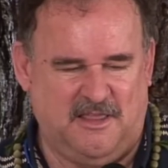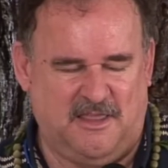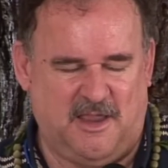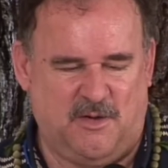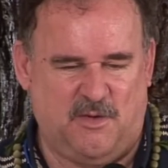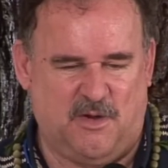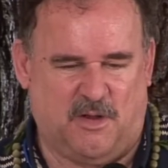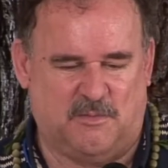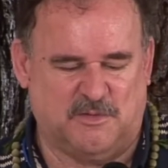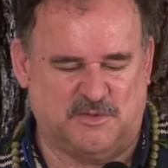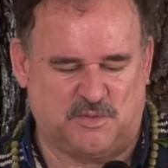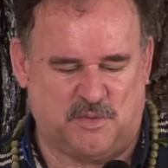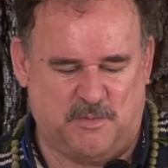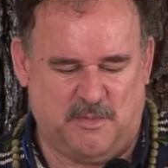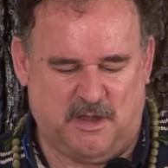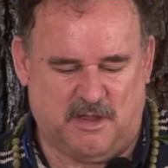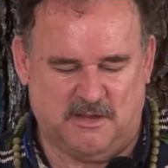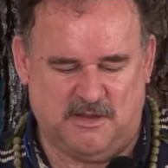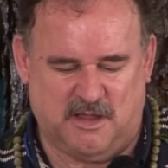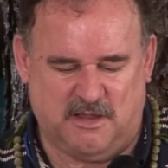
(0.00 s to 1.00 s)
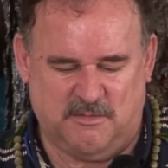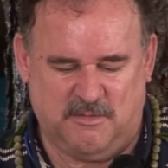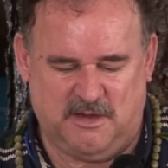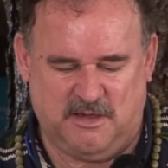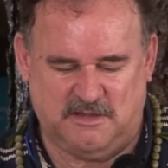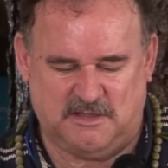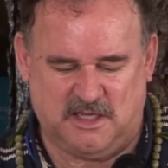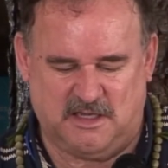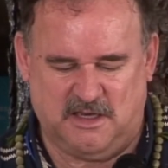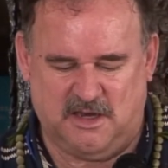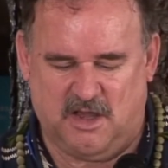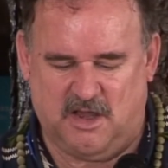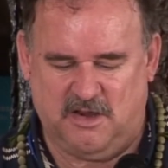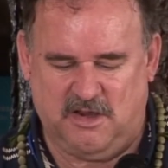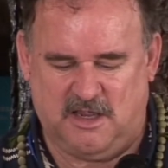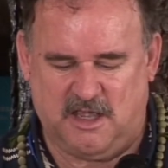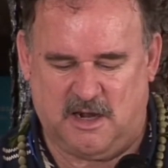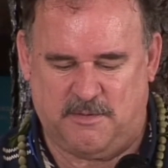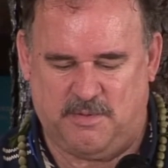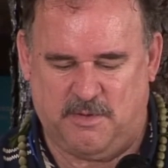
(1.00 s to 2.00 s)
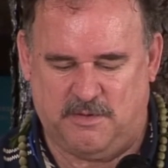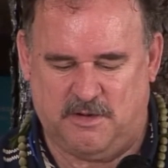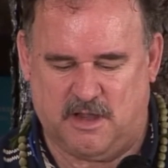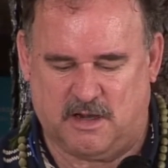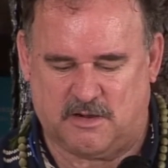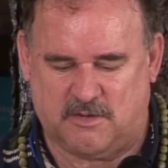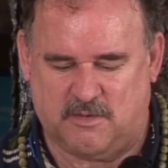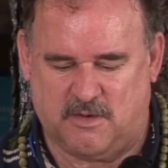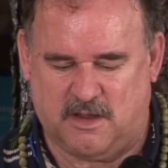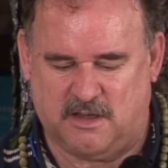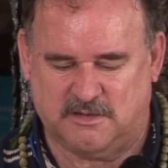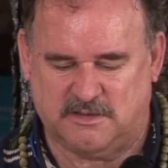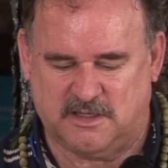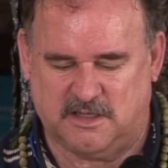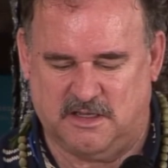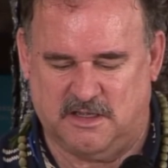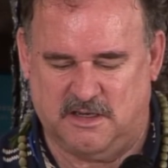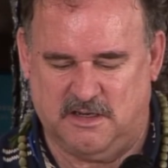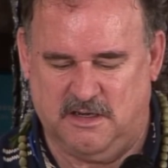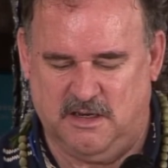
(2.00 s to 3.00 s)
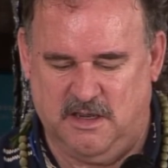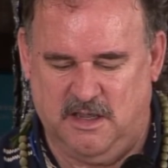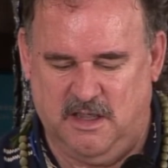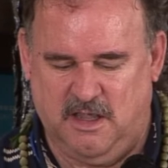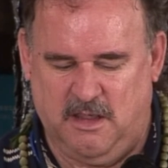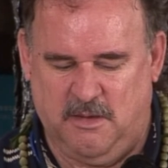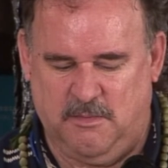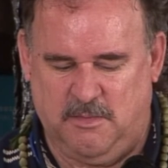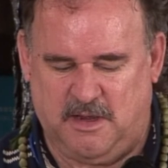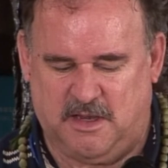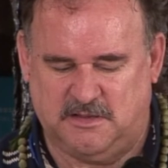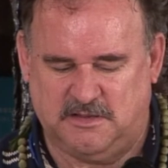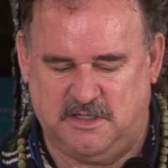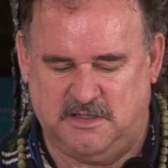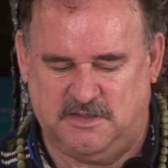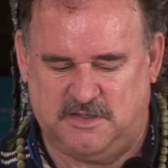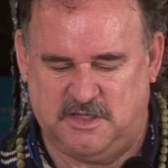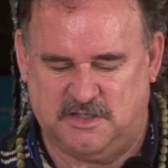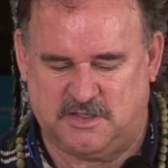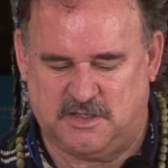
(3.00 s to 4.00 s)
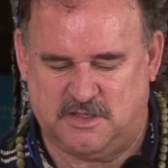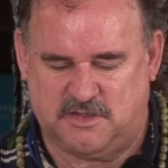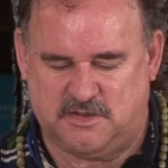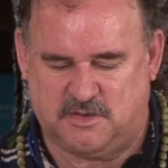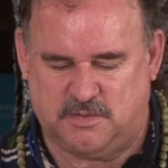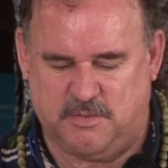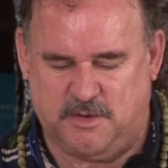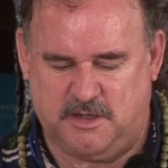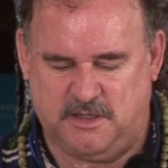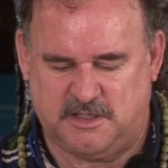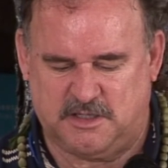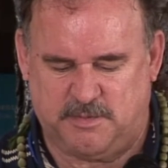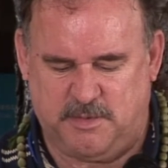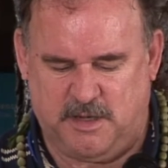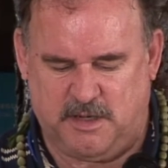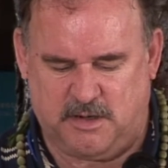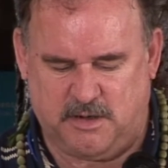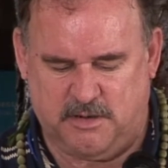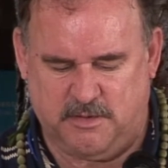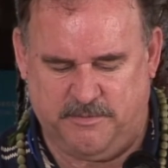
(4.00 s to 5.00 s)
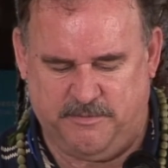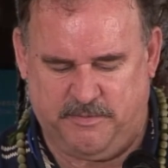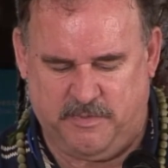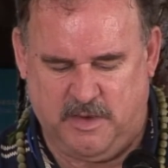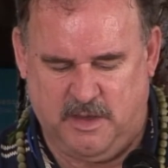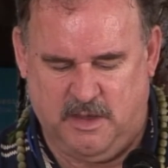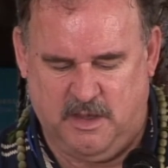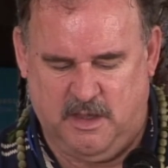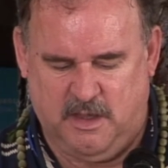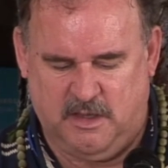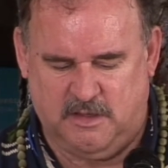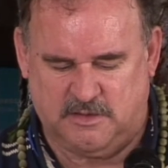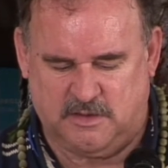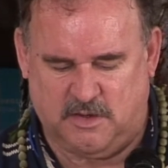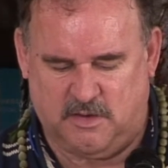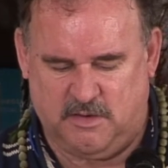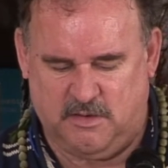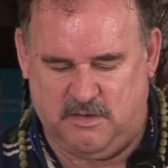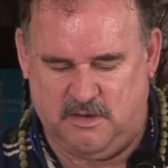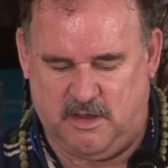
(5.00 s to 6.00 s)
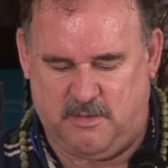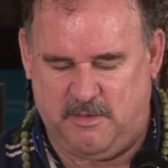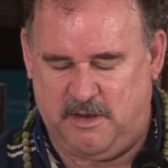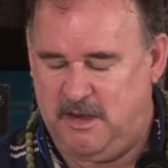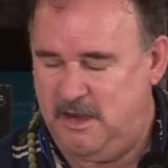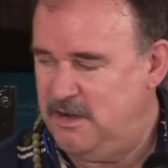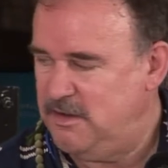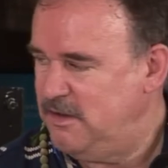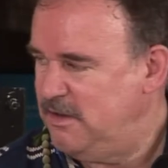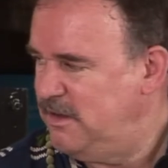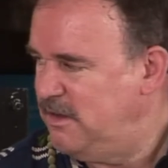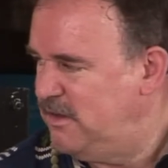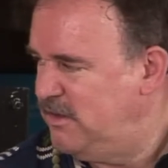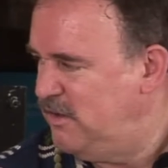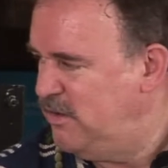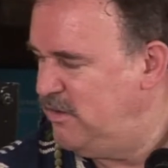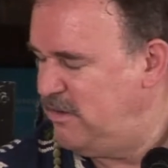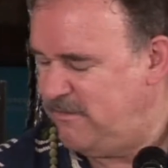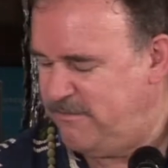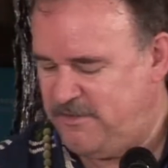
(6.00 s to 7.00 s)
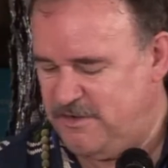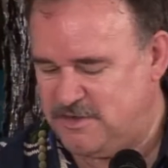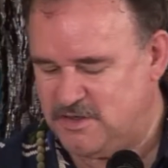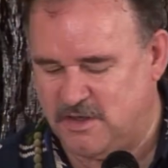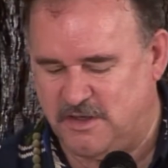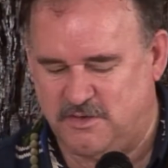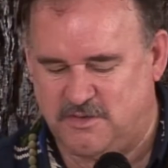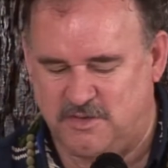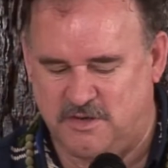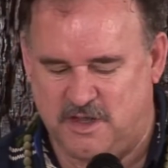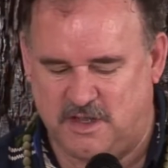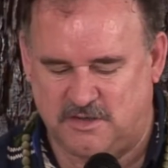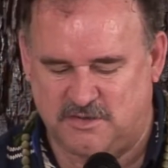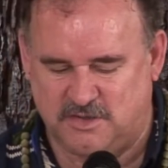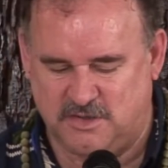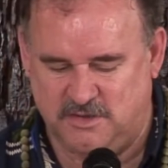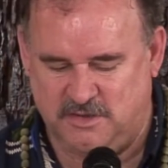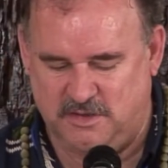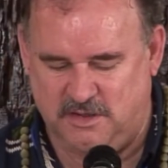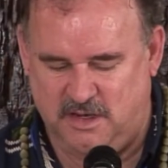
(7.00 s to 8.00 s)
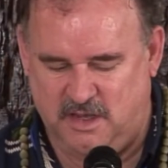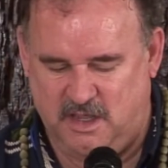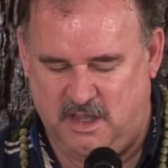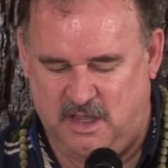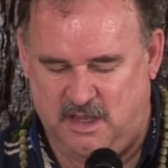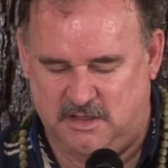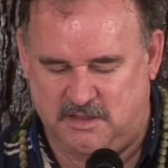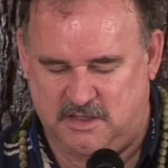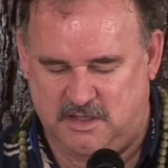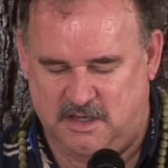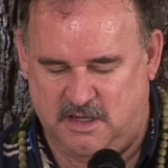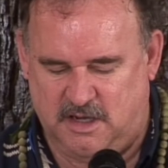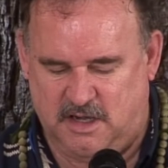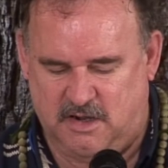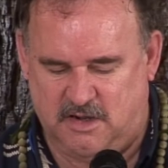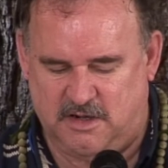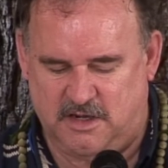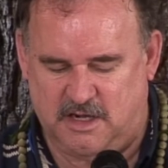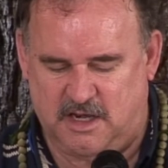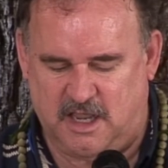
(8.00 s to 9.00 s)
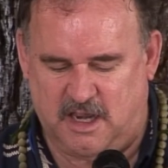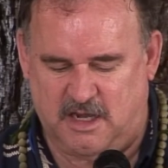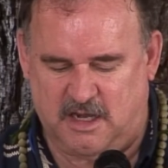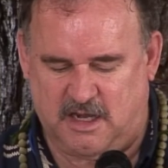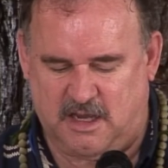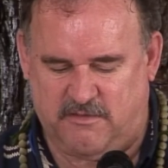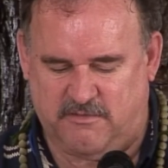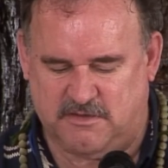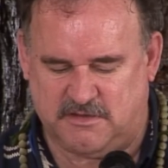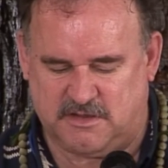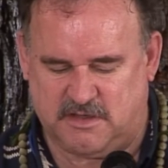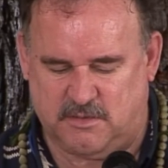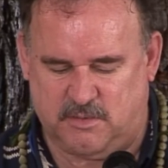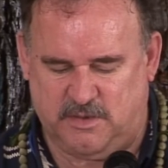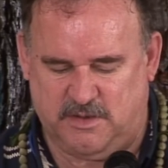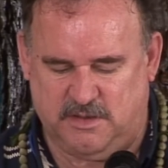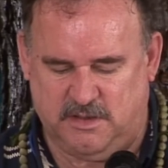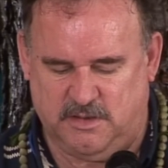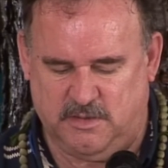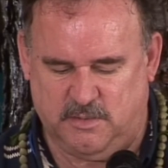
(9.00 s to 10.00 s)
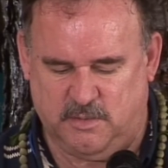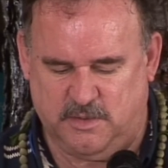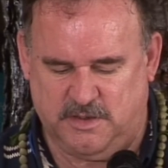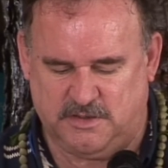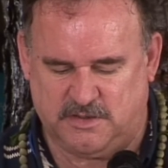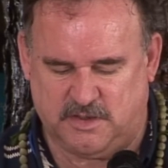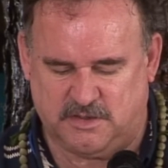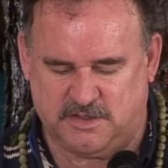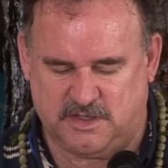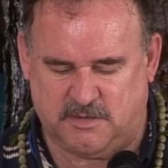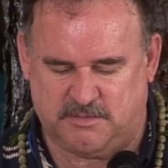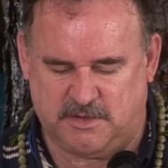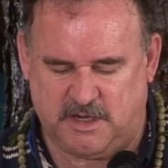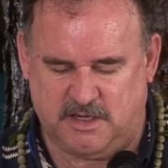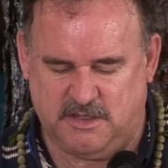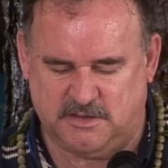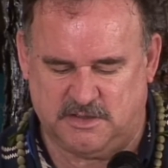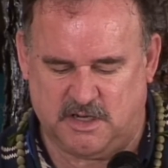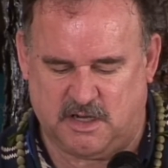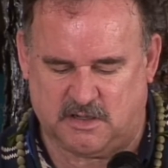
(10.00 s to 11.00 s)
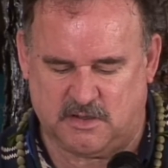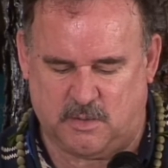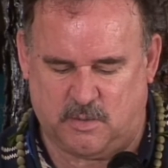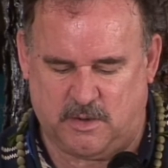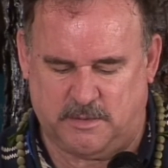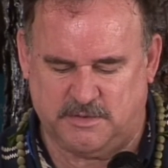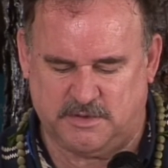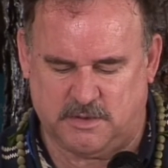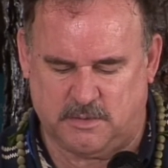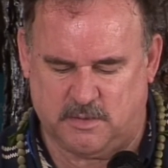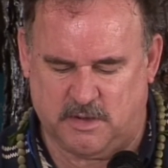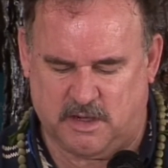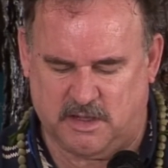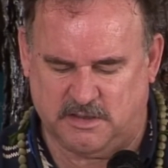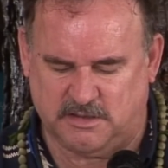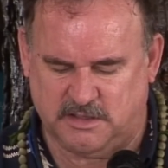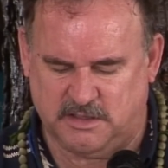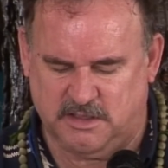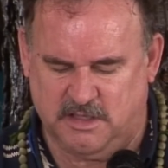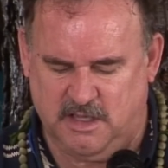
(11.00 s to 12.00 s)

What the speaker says: almost rebelled on me and said, no, you got to put Dr. Ross on because he's just a tremendous speaker. So let me do the official introduction. Here today to give us a research update is Dr. Webster Ross,